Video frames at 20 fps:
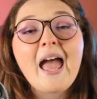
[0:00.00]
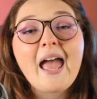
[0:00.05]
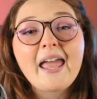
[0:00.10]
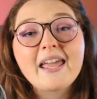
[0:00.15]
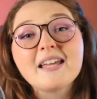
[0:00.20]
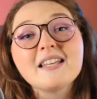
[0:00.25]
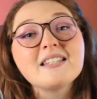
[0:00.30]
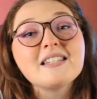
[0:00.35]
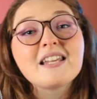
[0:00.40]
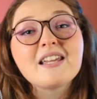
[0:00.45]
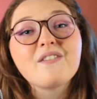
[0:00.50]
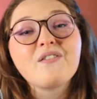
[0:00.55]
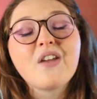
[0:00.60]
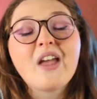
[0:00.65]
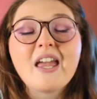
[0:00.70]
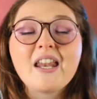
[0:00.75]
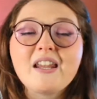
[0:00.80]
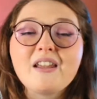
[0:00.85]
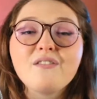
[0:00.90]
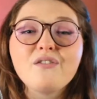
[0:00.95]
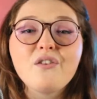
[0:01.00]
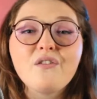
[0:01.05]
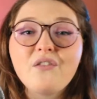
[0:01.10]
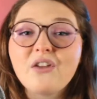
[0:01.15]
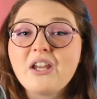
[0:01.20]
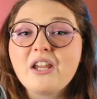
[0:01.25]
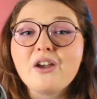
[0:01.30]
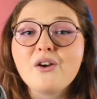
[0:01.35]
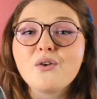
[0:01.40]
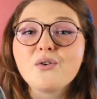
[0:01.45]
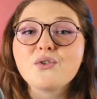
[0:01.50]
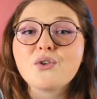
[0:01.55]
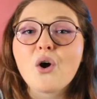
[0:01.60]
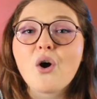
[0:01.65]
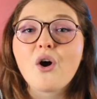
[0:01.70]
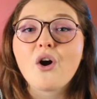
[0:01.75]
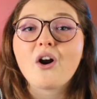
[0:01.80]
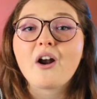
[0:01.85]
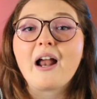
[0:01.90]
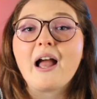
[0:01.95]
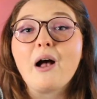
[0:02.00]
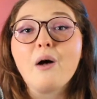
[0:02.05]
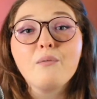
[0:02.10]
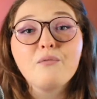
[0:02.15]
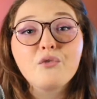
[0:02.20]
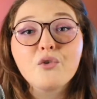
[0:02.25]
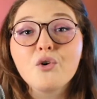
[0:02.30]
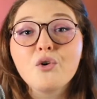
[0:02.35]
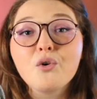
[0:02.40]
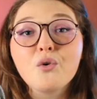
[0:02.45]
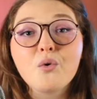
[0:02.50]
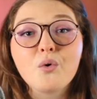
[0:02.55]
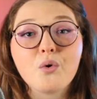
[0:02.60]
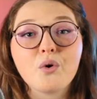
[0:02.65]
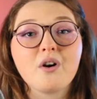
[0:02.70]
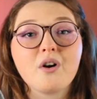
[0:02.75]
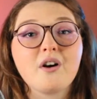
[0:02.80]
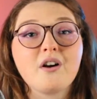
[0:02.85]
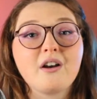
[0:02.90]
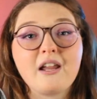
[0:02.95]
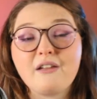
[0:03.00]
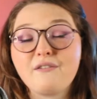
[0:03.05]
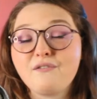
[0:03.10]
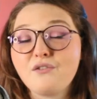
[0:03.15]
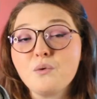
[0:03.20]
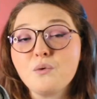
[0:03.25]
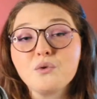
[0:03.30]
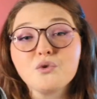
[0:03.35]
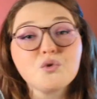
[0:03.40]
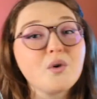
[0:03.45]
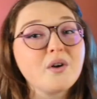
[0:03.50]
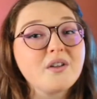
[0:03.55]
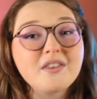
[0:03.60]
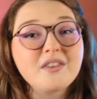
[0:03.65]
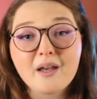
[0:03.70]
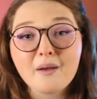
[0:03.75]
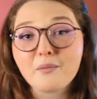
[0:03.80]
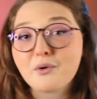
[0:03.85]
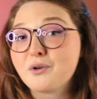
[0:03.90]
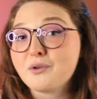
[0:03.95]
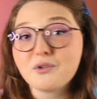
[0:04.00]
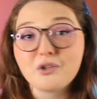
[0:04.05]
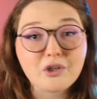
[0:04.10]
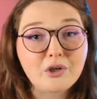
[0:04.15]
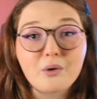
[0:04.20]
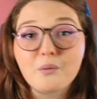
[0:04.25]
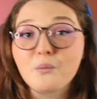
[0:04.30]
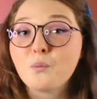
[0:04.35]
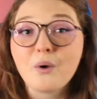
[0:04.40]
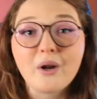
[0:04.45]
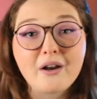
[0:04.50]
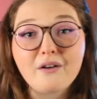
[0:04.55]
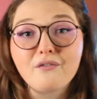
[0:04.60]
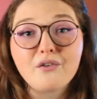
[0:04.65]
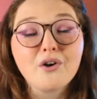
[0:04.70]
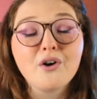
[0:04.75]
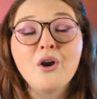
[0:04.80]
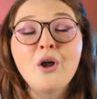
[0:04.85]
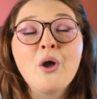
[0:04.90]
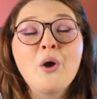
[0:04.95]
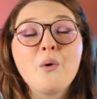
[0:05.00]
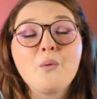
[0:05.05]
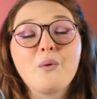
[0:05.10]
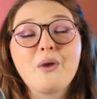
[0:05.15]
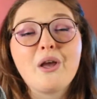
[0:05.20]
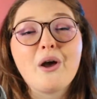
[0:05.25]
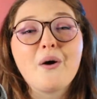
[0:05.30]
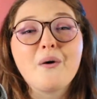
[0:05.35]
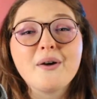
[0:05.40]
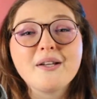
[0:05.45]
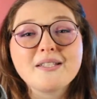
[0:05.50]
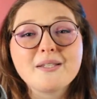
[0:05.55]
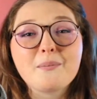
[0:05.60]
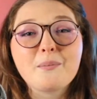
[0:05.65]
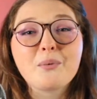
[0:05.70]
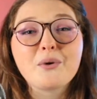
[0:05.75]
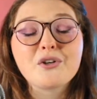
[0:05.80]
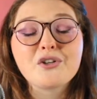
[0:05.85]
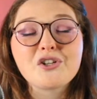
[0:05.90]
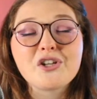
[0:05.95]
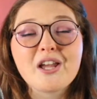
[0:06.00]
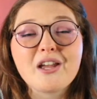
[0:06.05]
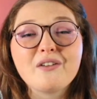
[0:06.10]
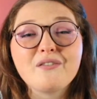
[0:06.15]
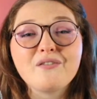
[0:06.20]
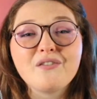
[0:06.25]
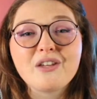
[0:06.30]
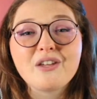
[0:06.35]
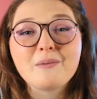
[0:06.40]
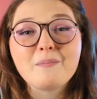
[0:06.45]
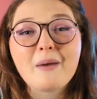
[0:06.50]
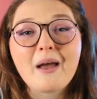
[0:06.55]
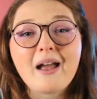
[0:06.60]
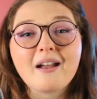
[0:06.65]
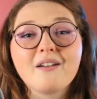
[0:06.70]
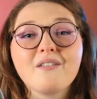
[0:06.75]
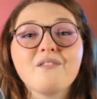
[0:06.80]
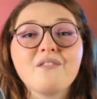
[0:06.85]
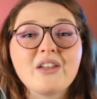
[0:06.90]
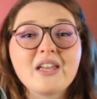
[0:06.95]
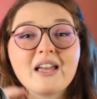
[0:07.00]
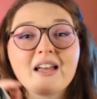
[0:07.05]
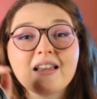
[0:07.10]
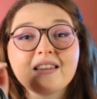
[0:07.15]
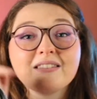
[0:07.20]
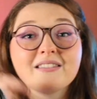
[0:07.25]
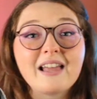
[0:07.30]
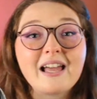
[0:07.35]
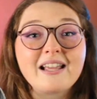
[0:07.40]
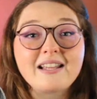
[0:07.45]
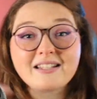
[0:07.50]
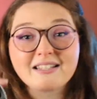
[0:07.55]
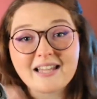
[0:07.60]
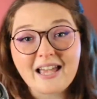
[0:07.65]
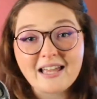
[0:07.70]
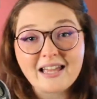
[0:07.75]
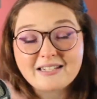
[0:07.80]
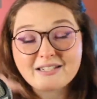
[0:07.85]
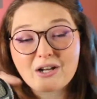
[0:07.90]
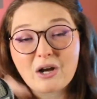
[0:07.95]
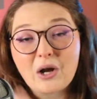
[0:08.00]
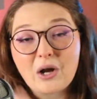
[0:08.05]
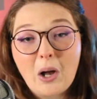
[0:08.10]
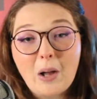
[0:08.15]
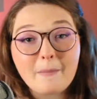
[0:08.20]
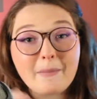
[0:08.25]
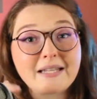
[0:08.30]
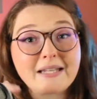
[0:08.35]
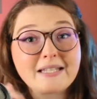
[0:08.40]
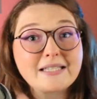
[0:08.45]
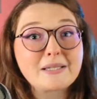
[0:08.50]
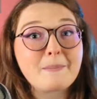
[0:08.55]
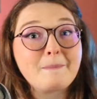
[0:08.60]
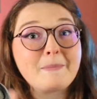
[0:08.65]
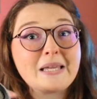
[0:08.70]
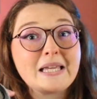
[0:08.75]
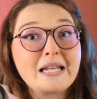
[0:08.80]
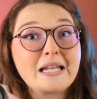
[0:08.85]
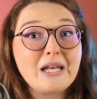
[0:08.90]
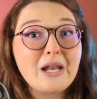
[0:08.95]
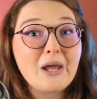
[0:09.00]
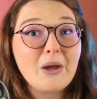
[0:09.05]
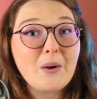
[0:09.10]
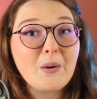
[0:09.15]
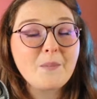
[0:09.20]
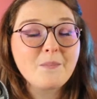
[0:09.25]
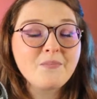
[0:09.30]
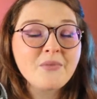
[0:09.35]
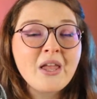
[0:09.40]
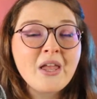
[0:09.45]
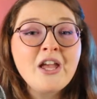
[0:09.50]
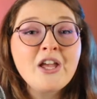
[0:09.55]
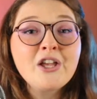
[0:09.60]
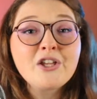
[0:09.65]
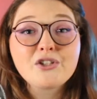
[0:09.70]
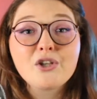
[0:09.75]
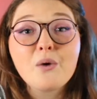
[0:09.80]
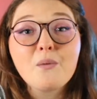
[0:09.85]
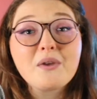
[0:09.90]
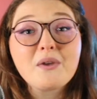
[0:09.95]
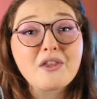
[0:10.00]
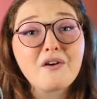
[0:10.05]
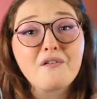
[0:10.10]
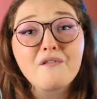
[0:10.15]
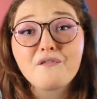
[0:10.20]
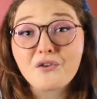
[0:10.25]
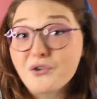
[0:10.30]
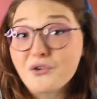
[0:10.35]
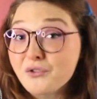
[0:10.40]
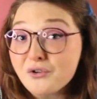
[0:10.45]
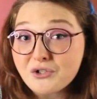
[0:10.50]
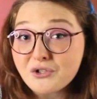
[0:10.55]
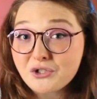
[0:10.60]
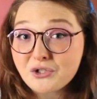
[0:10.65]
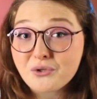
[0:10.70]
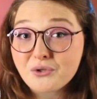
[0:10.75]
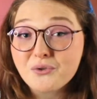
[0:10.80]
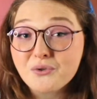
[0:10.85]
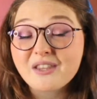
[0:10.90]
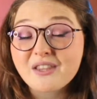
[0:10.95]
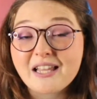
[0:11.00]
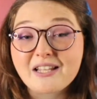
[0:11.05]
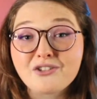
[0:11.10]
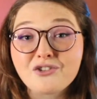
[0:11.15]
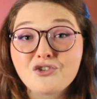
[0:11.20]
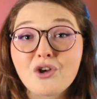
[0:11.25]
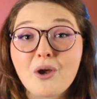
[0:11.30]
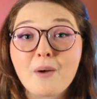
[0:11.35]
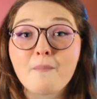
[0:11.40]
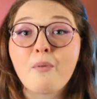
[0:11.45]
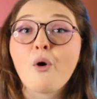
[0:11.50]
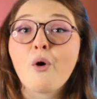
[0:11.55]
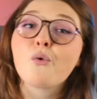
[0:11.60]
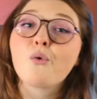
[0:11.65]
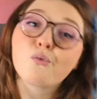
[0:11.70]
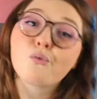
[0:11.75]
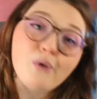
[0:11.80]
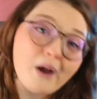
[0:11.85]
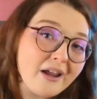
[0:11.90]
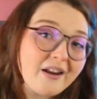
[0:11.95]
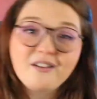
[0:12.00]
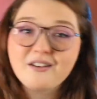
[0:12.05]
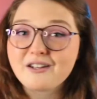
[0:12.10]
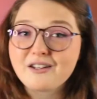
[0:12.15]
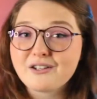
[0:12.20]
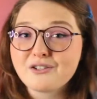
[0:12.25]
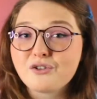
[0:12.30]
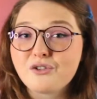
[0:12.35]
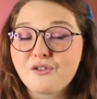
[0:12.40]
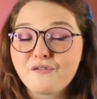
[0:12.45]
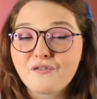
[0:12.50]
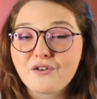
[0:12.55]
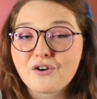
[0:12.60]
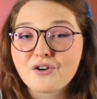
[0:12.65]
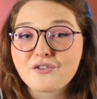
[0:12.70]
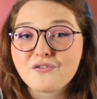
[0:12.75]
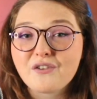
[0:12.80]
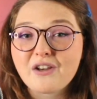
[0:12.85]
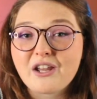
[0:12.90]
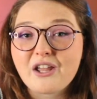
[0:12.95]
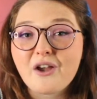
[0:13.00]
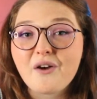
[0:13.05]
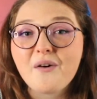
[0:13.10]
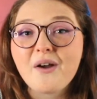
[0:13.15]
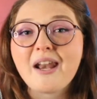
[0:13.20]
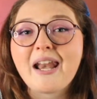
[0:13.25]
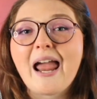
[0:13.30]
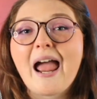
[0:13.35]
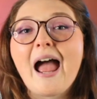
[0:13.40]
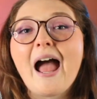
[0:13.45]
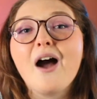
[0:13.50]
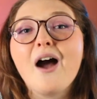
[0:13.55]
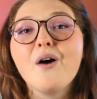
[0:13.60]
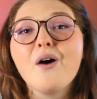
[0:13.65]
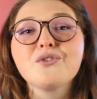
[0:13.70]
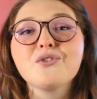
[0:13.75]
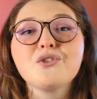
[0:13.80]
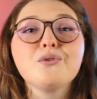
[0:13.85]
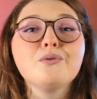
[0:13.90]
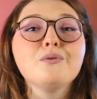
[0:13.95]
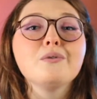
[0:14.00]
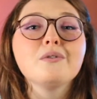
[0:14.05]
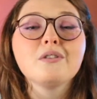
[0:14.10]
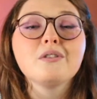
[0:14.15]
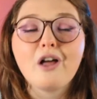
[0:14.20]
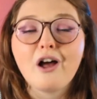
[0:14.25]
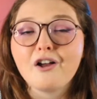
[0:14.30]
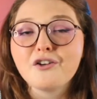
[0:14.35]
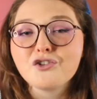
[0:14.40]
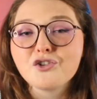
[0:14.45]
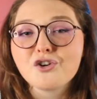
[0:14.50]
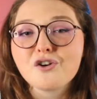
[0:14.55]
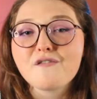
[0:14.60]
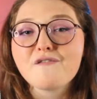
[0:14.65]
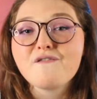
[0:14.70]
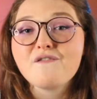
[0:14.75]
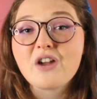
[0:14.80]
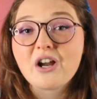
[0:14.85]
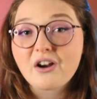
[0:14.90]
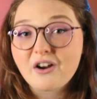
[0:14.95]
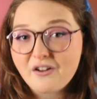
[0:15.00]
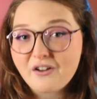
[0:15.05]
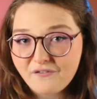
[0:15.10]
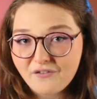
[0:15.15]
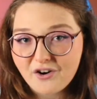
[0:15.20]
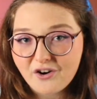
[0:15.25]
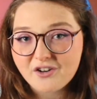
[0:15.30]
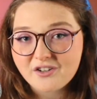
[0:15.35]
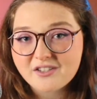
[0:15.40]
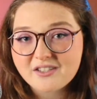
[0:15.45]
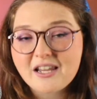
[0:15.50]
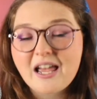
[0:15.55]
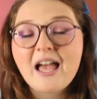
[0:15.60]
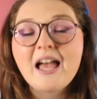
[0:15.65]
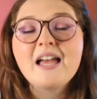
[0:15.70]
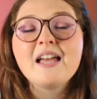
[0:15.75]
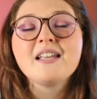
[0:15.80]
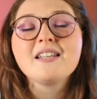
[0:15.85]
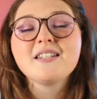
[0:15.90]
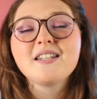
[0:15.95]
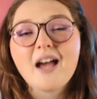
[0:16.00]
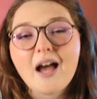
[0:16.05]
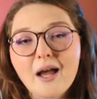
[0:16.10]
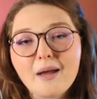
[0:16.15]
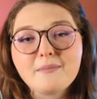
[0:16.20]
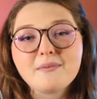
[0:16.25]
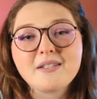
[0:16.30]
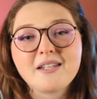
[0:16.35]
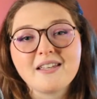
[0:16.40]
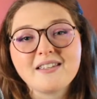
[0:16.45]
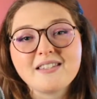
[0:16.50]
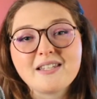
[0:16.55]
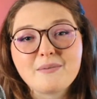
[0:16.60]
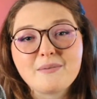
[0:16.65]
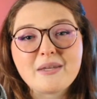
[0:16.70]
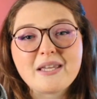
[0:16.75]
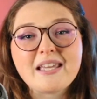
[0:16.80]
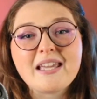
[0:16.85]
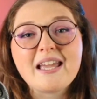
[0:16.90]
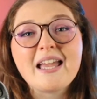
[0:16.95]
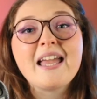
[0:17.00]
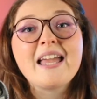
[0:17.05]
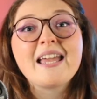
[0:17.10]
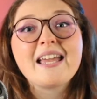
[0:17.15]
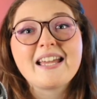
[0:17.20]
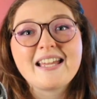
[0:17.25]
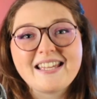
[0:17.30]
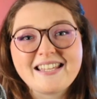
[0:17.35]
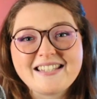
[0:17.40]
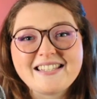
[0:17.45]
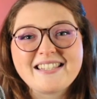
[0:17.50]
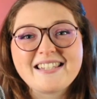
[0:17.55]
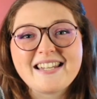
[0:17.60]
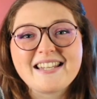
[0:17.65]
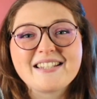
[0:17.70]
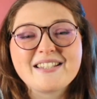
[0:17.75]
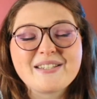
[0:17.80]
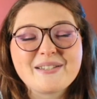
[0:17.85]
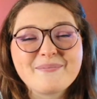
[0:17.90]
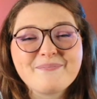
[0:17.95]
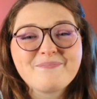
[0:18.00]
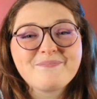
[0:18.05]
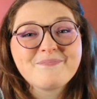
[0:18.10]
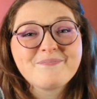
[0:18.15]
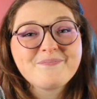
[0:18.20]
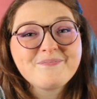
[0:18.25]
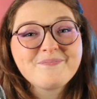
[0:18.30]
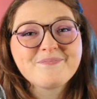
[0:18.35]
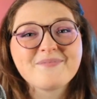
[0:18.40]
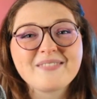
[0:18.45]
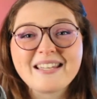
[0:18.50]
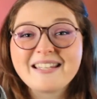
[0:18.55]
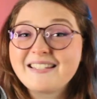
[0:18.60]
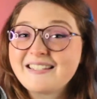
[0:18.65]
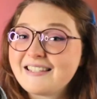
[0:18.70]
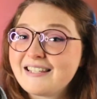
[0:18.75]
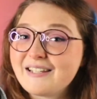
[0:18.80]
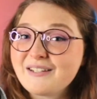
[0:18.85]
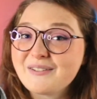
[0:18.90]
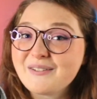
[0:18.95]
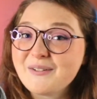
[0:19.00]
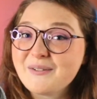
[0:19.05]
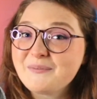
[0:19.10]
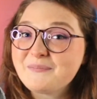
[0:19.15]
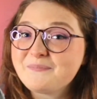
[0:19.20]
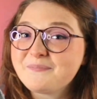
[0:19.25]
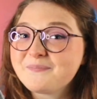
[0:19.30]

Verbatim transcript: And if any of the videos are helpful, or if you enjoyed them, or you know, whatever, we always appreciate feedback via likes and comments below. So without further ado, let's jump right on into the first video and how to launch your very first TimescaleDB instance. See you soon.